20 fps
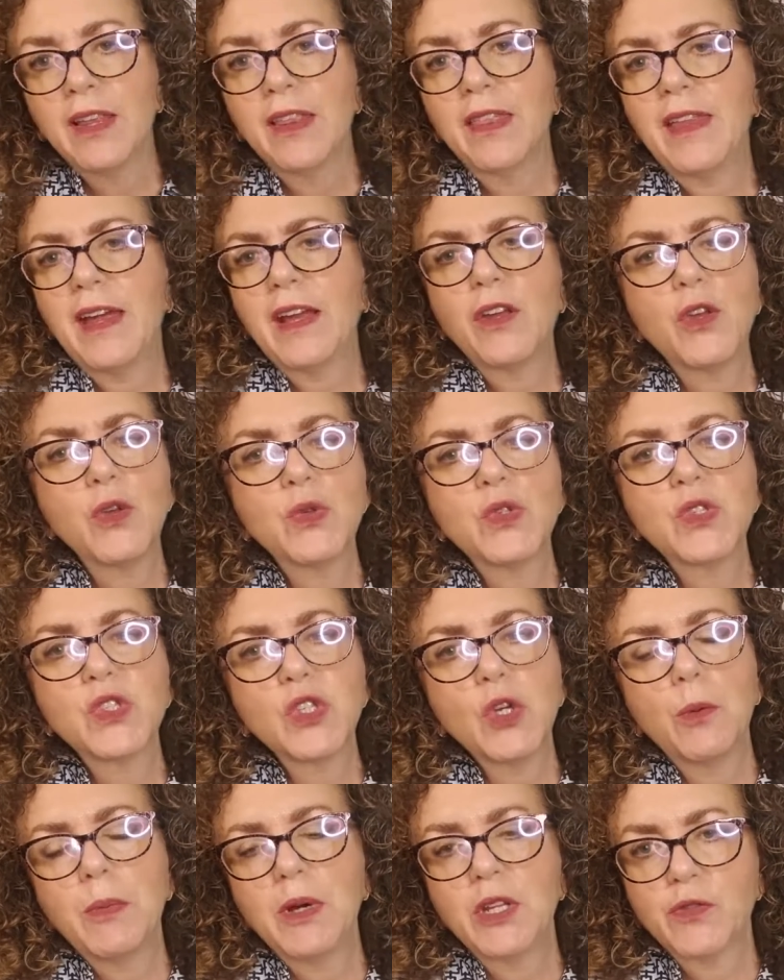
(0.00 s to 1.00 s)
Thank you
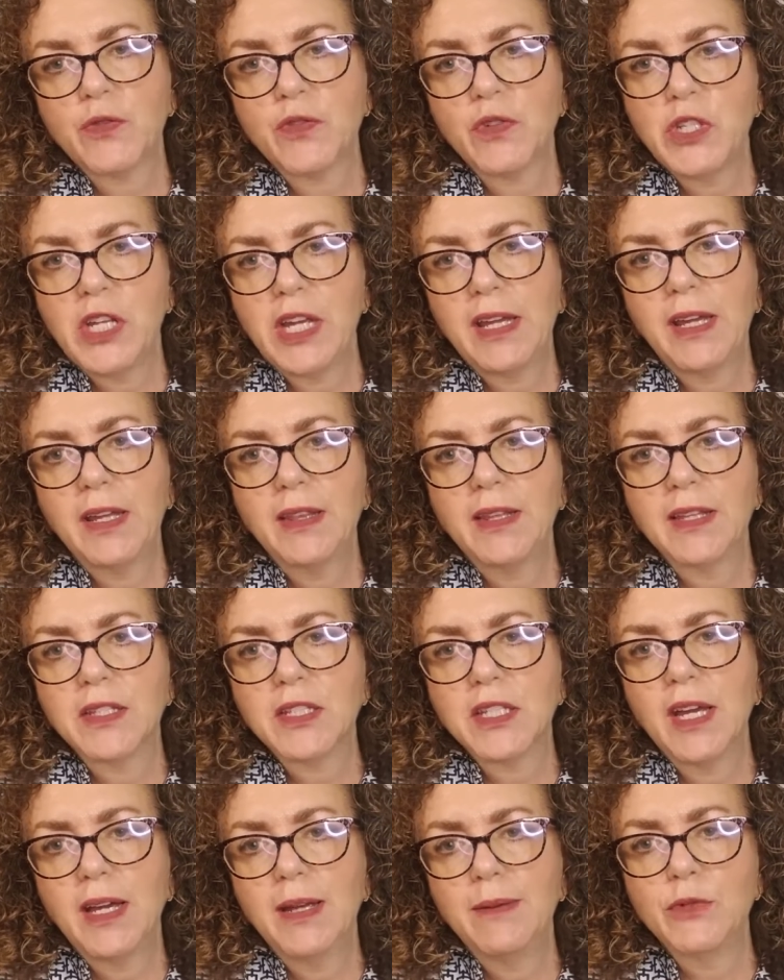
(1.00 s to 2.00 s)
so much for taking the
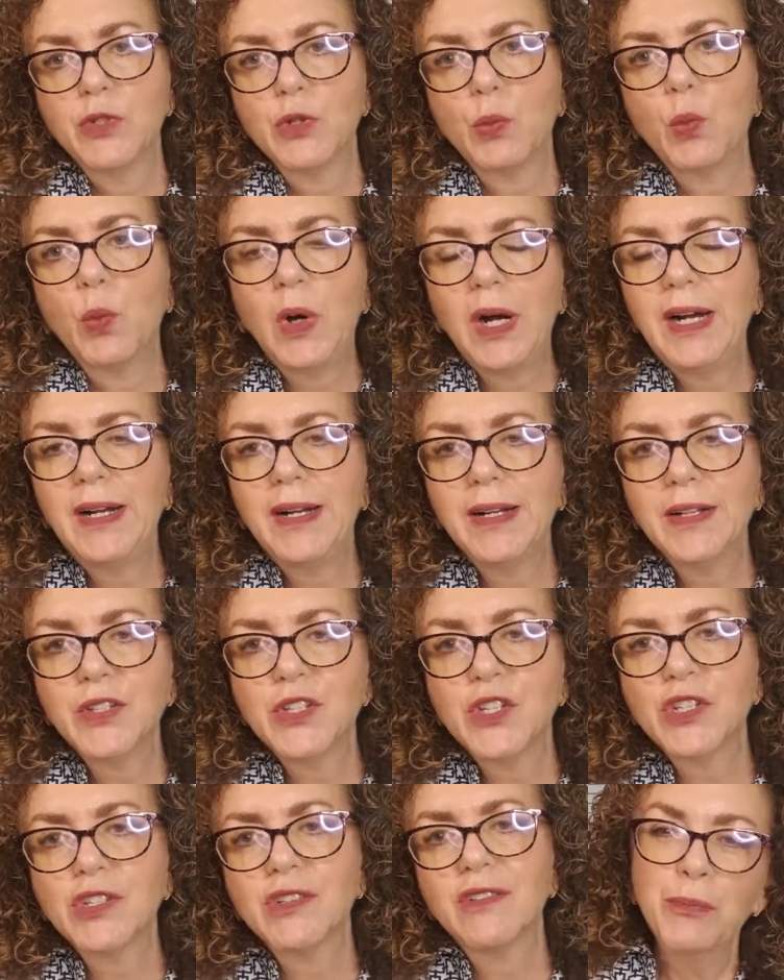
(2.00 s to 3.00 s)
time to
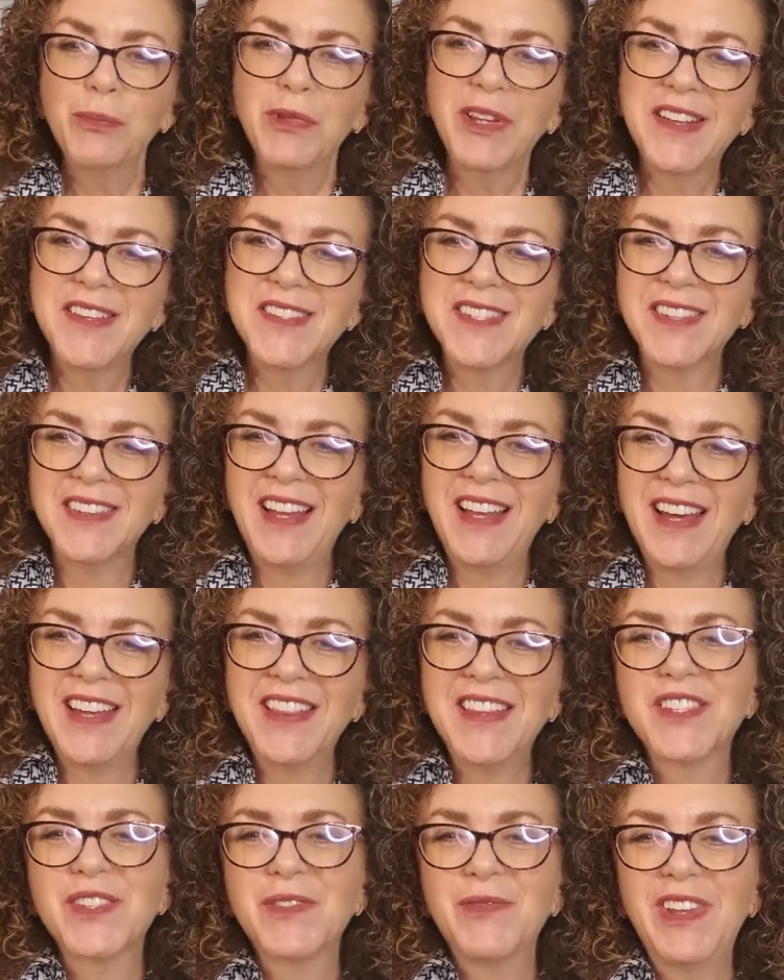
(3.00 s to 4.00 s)
watch. Please like
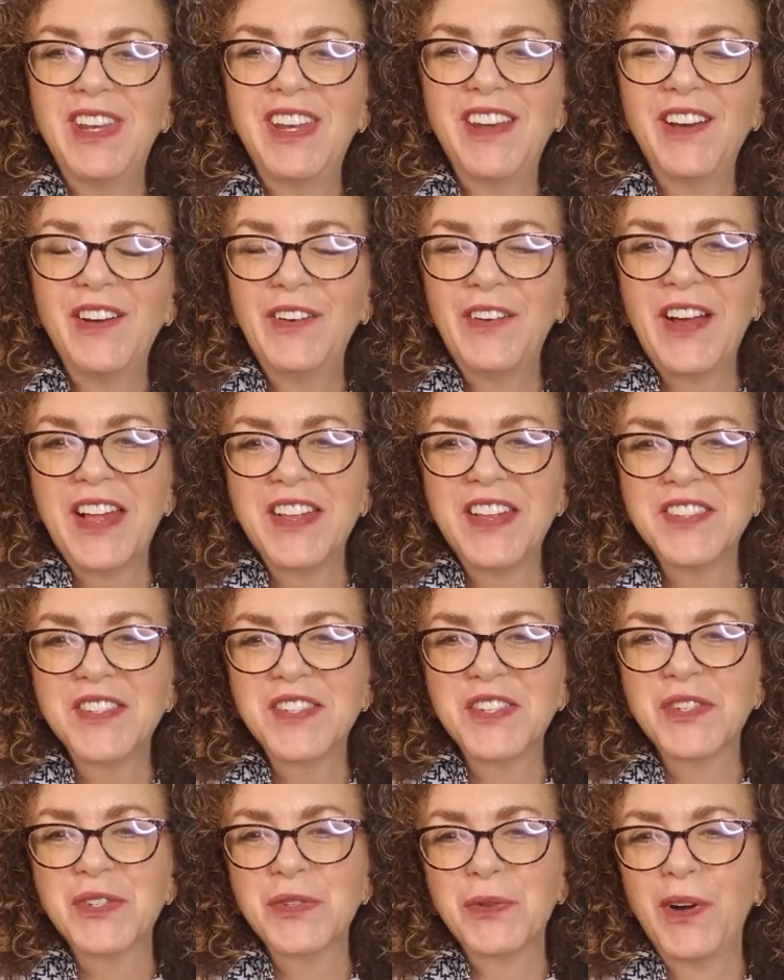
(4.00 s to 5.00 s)
this video and
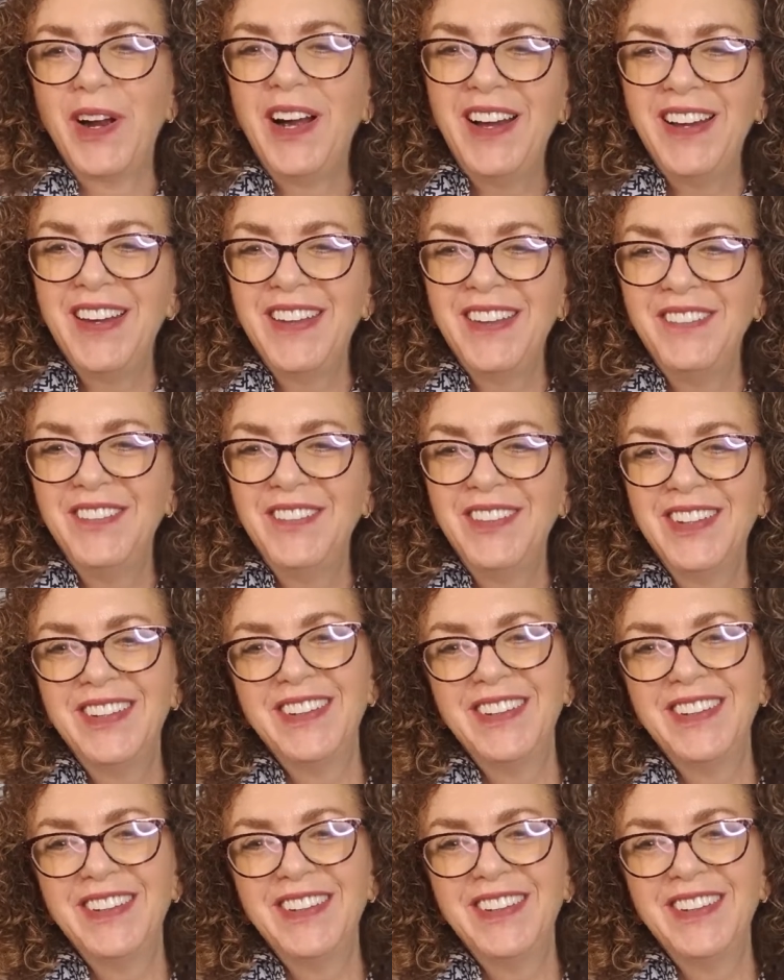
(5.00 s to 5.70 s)
subscribe.